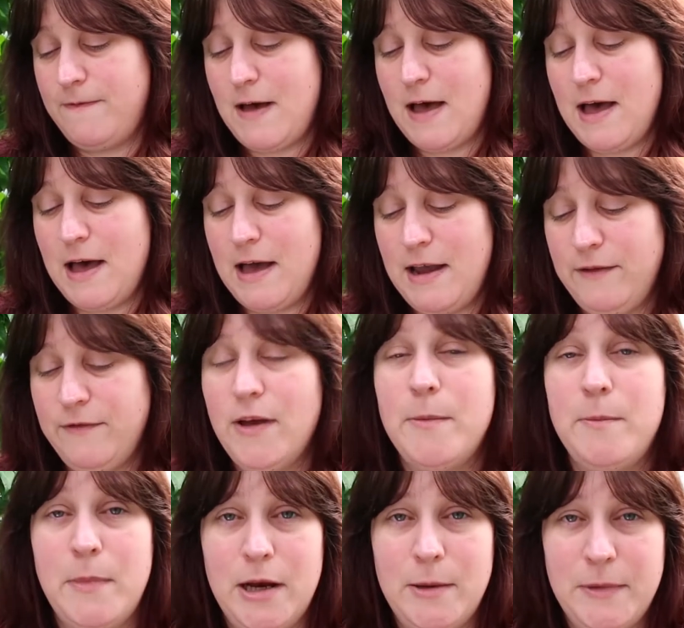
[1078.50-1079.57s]

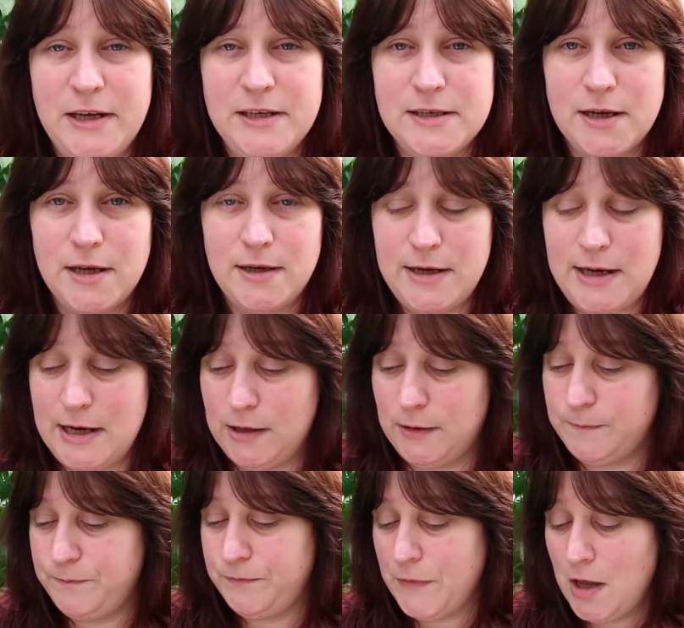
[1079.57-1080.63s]
5mm
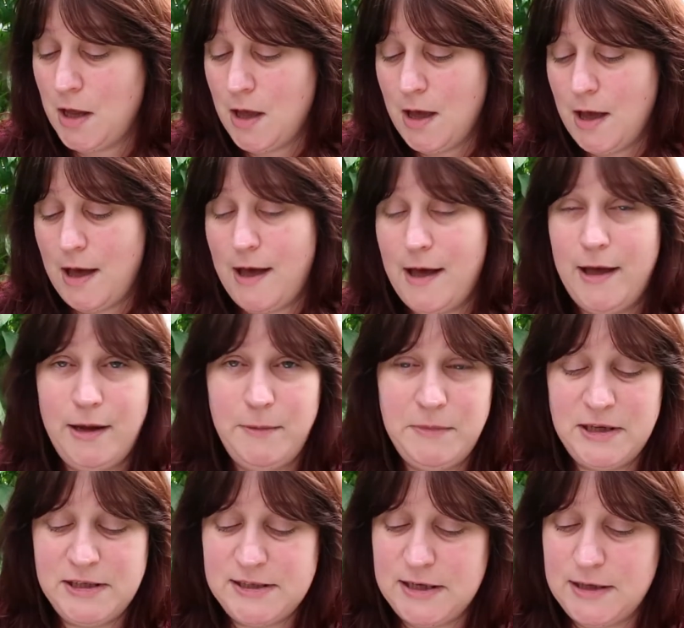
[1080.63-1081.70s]
needle.
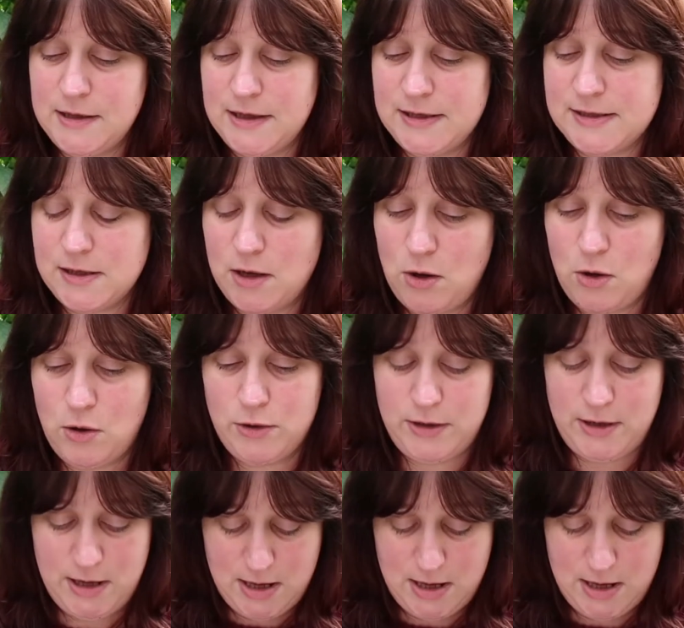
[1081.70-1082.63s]
I'm knitting this on